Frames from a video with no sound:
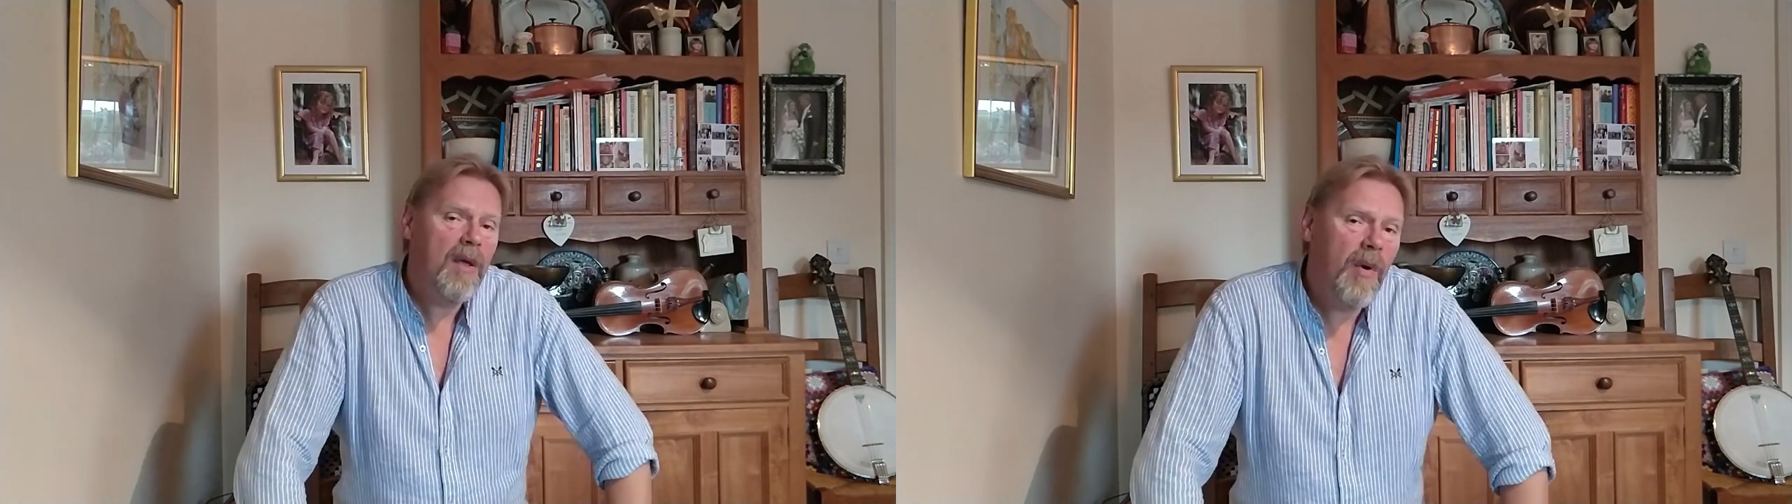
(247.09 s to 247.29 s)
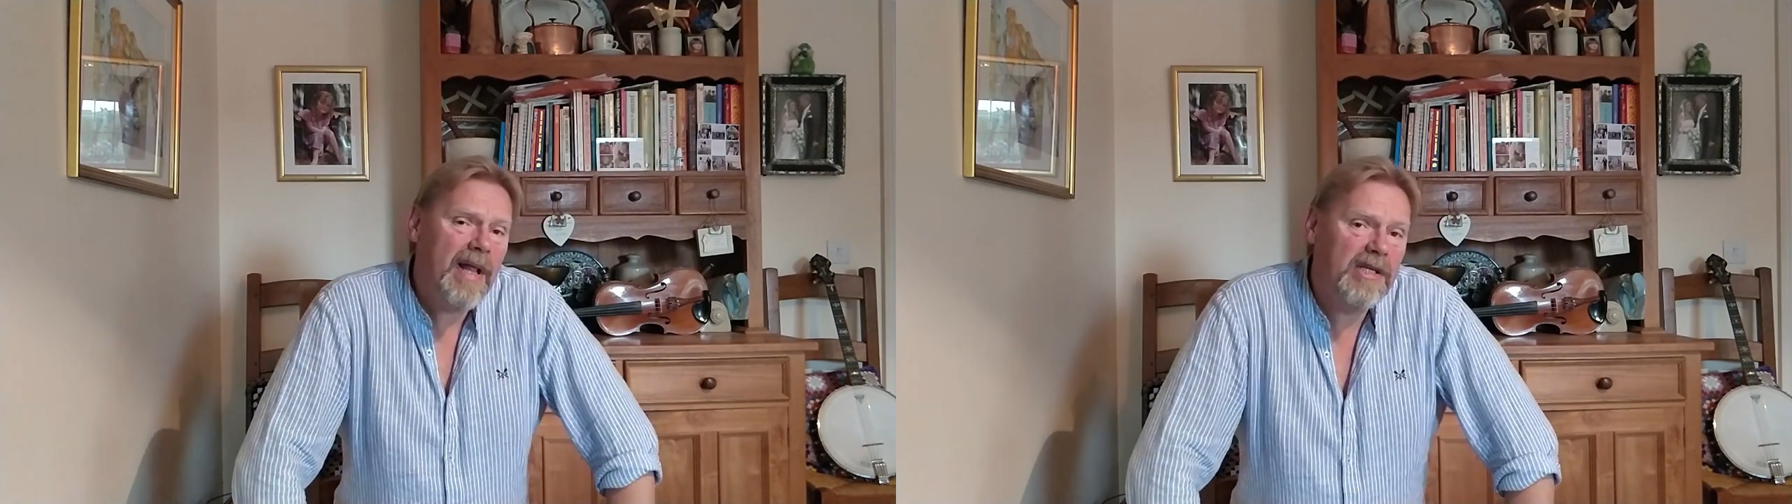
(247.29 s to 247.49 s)

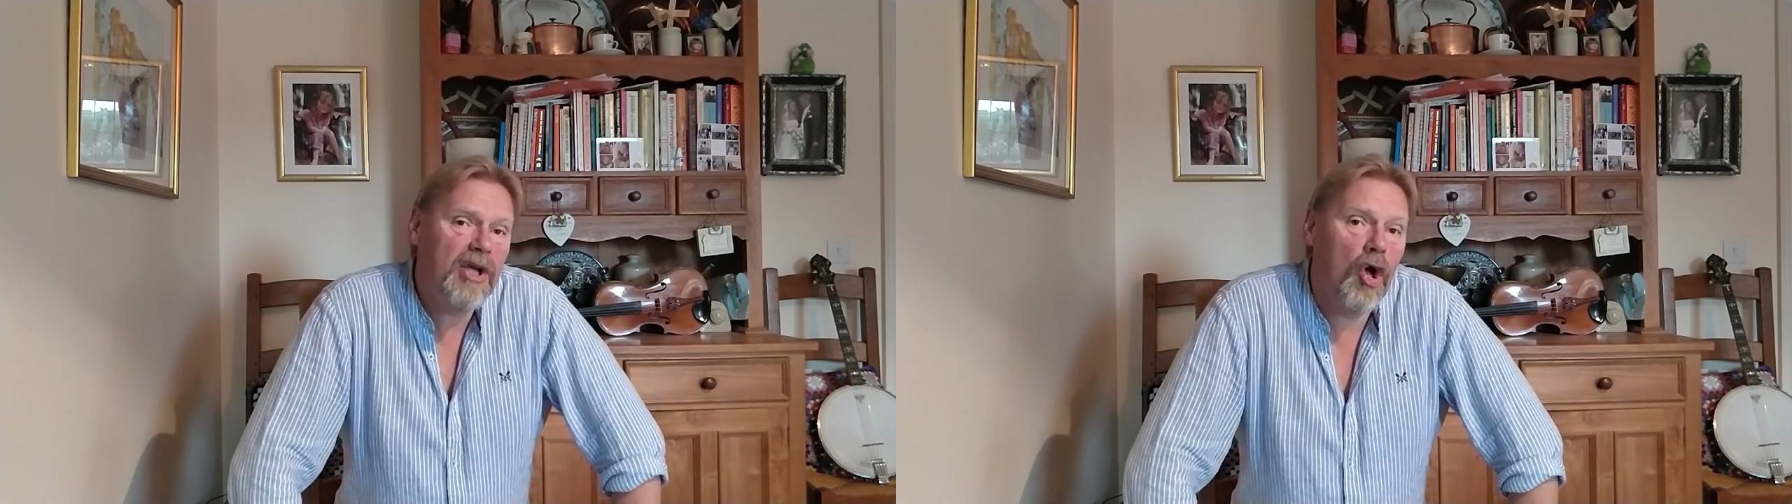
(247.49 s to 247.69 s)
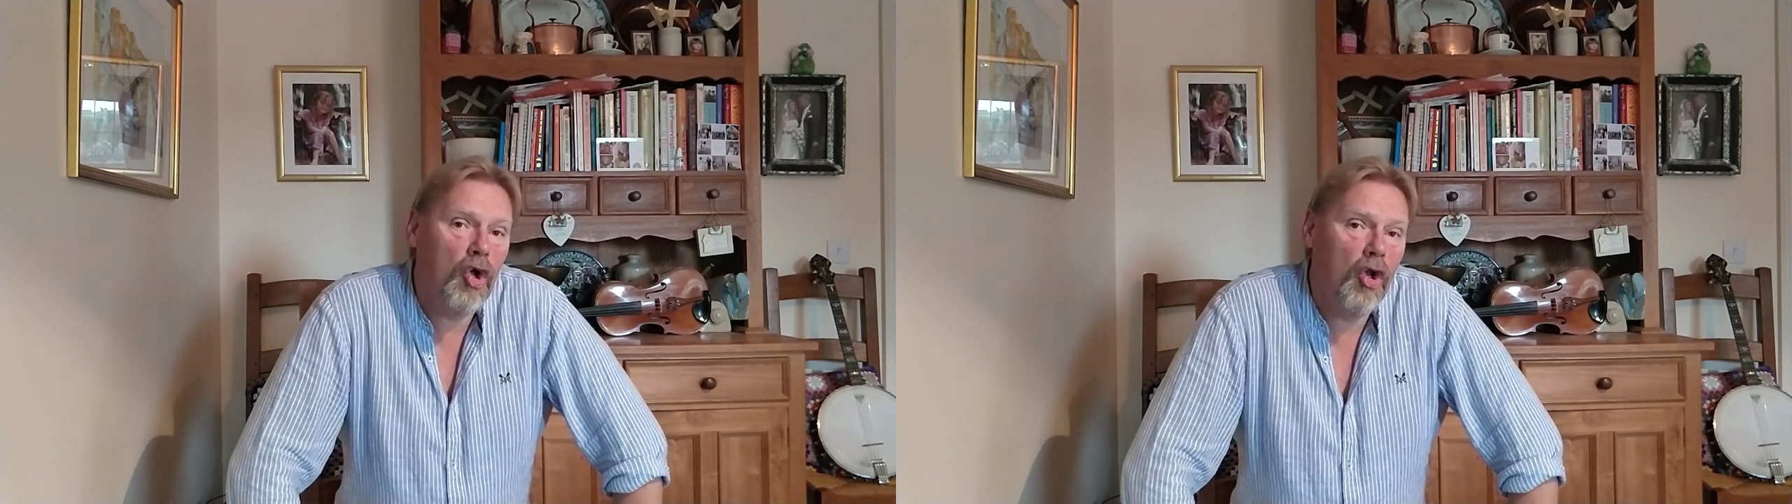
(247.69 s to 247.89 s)
he welds
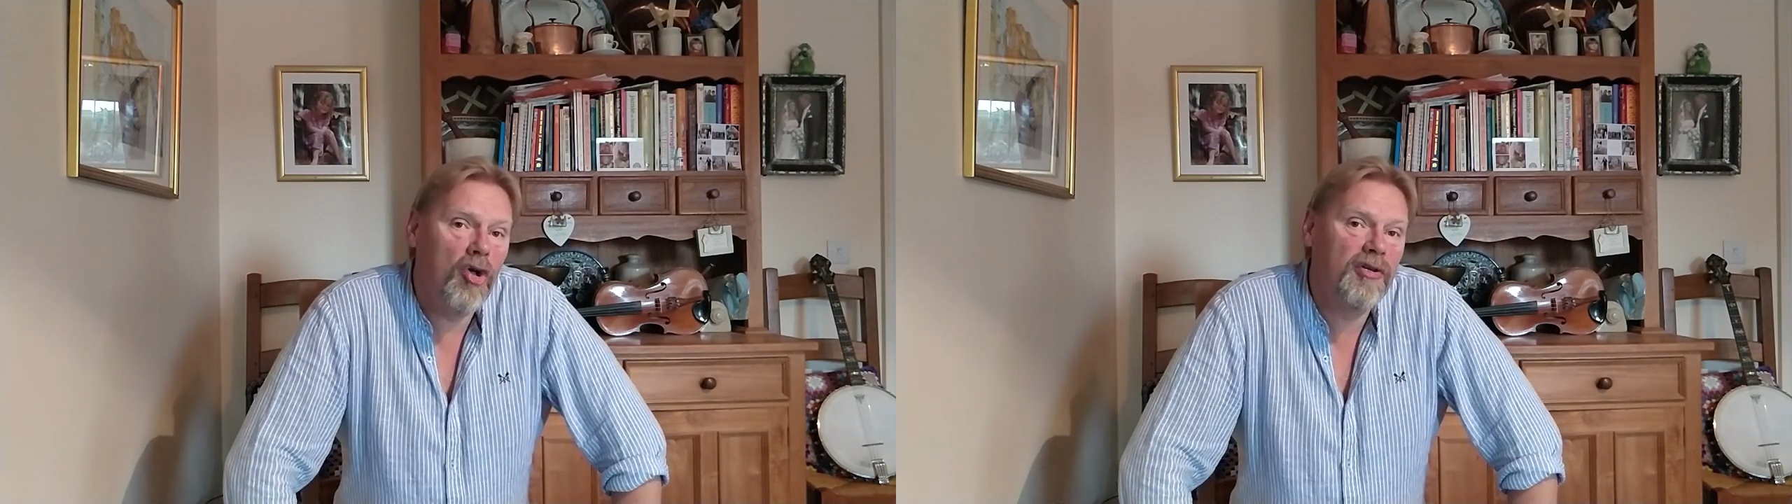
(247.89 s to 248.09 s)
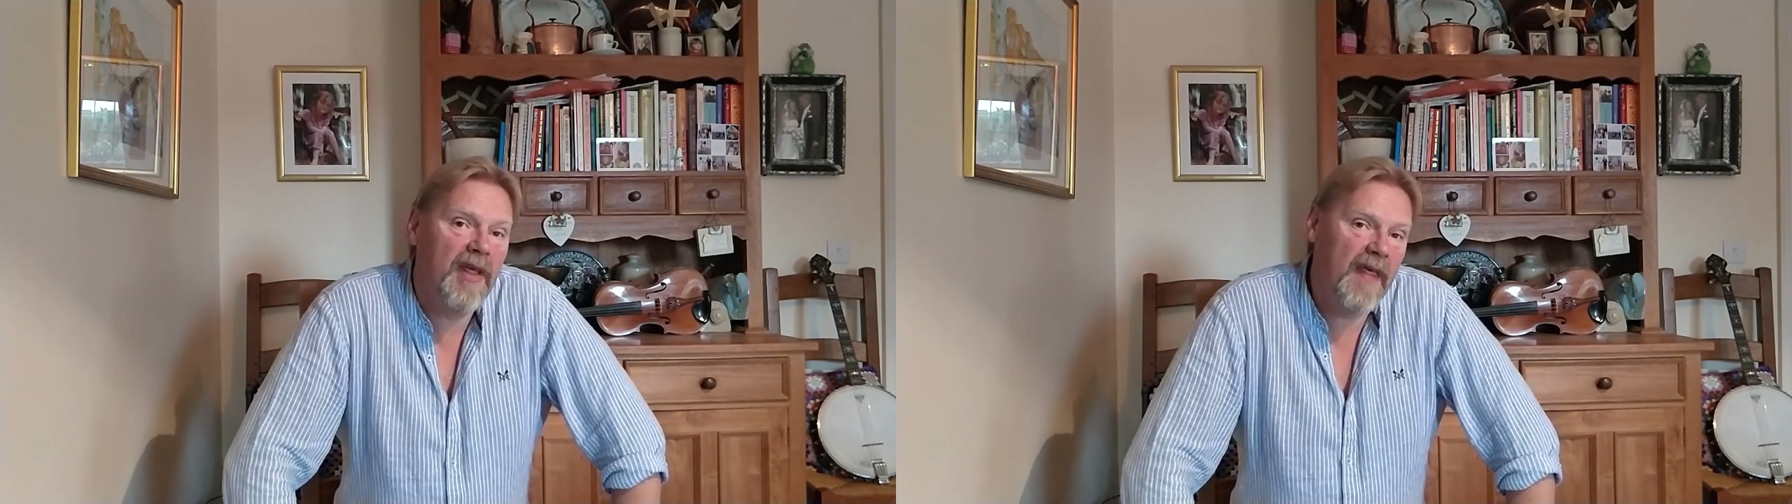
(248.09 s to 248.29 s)
it all
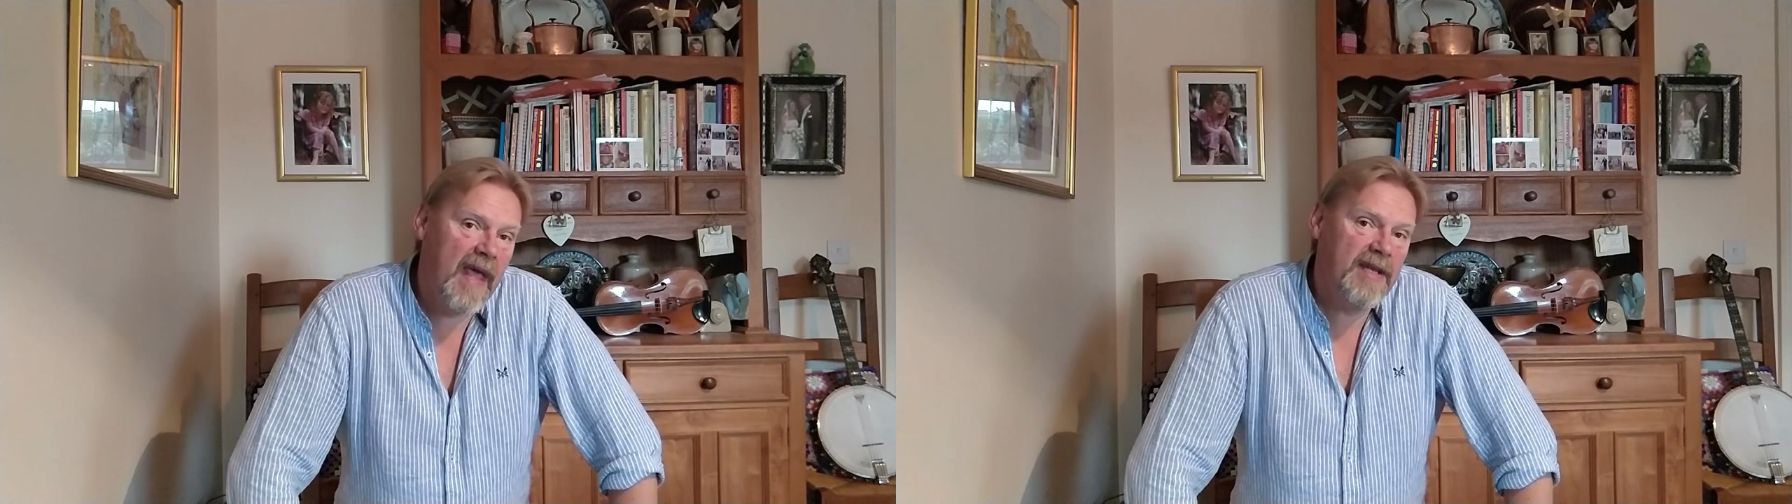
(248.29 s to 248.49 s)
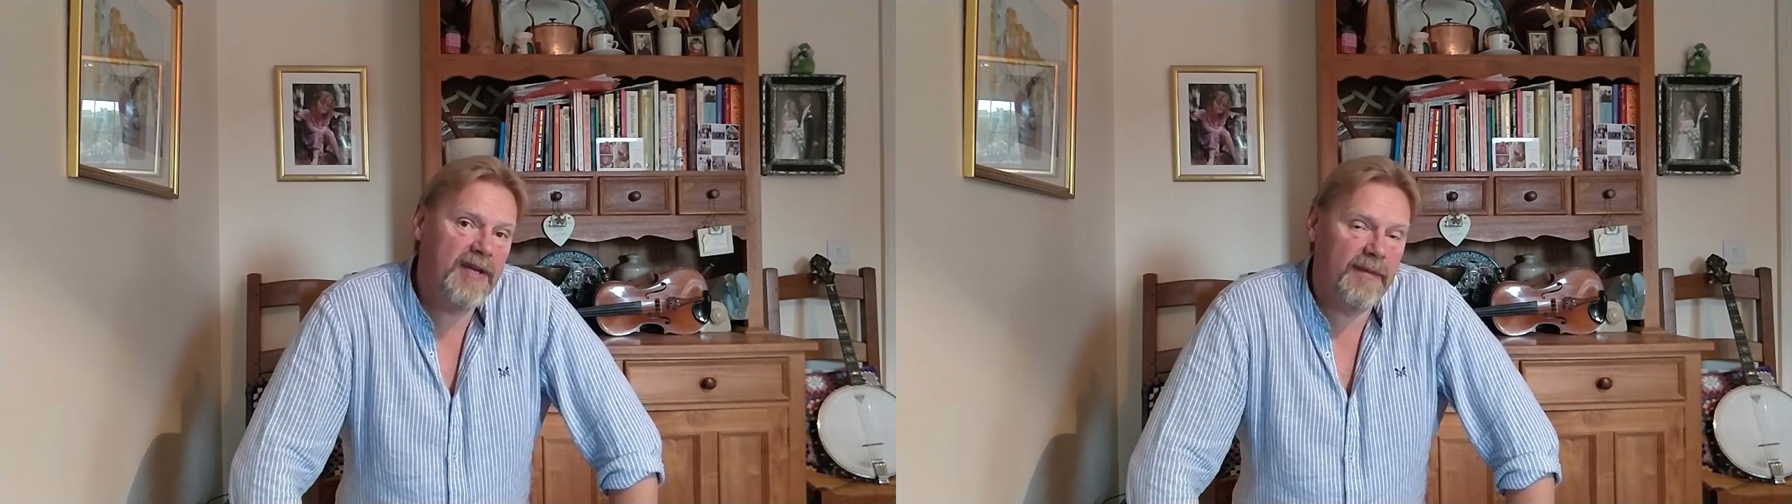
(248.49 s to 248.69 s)
onto the
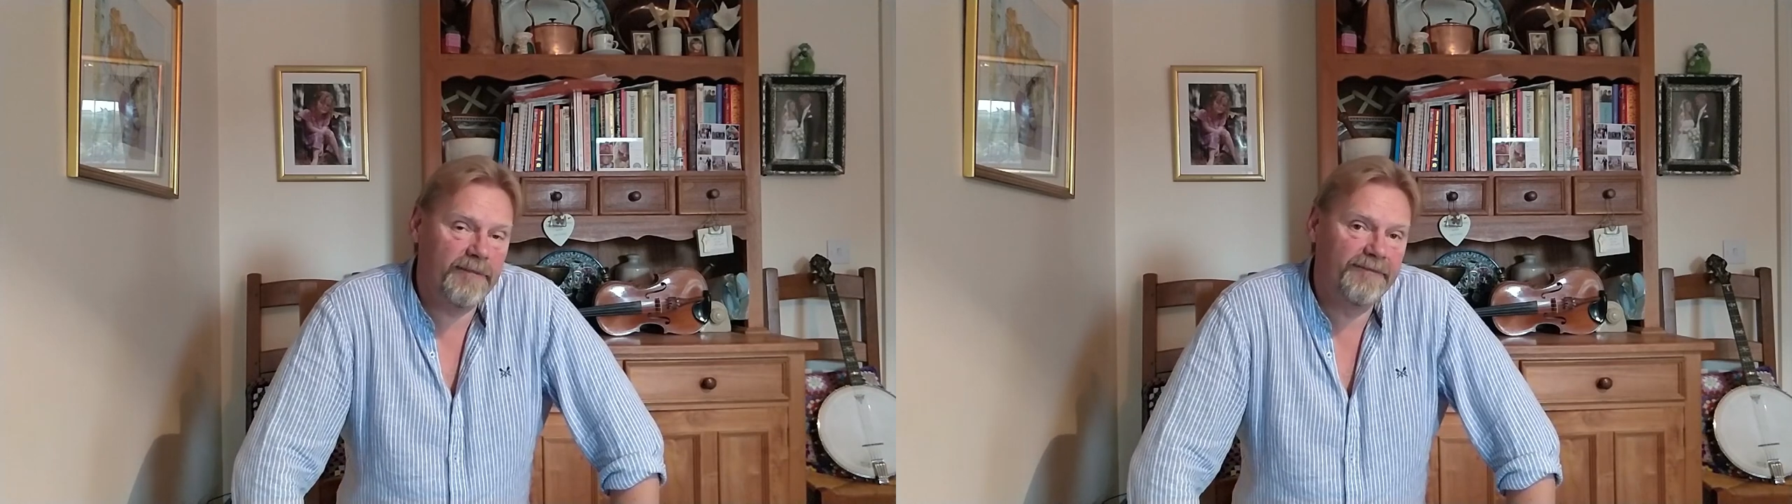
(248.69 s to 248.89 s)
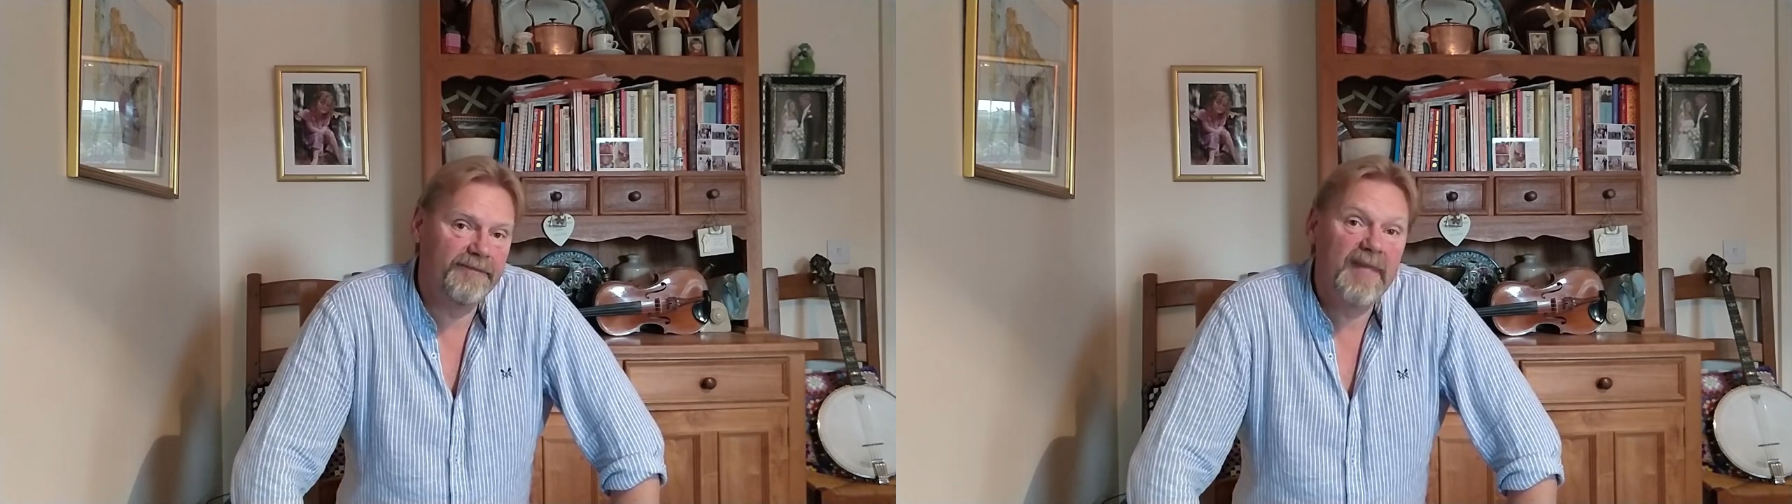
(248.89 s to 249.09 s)
engine,